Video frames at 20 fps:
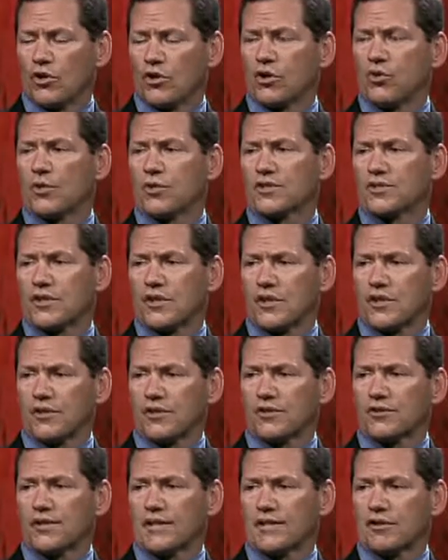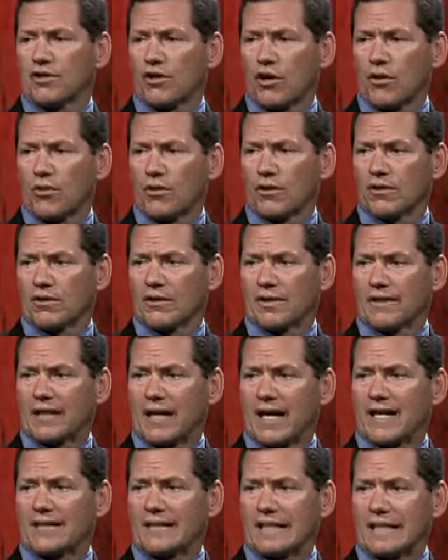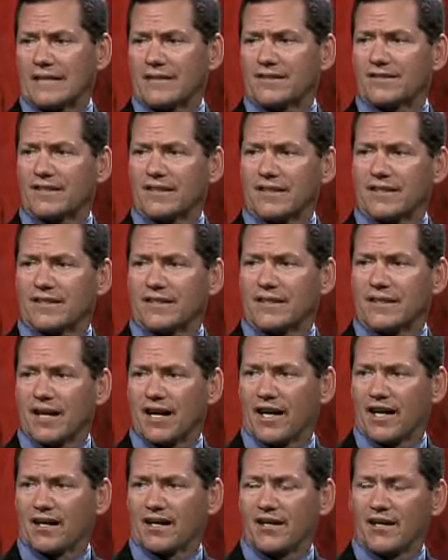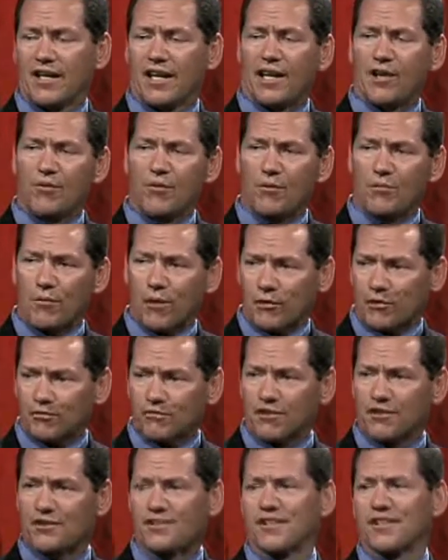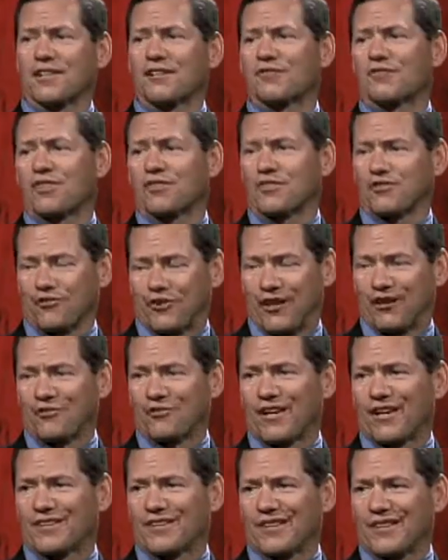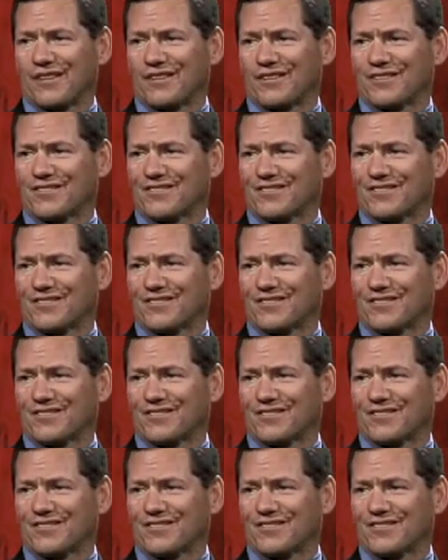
was killed in Lowell in 1969. And we most recently have just solved that case.